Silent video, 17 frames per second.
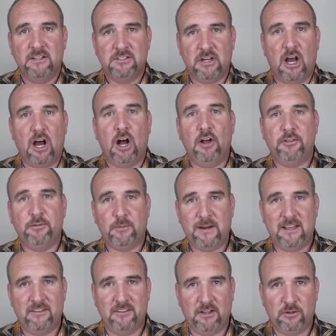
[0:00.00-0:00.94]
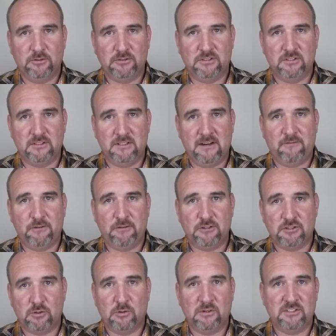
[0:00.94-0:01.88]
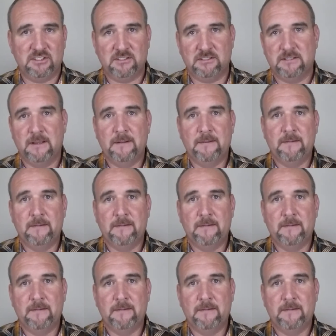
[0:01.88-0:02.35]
to all three of those different sources.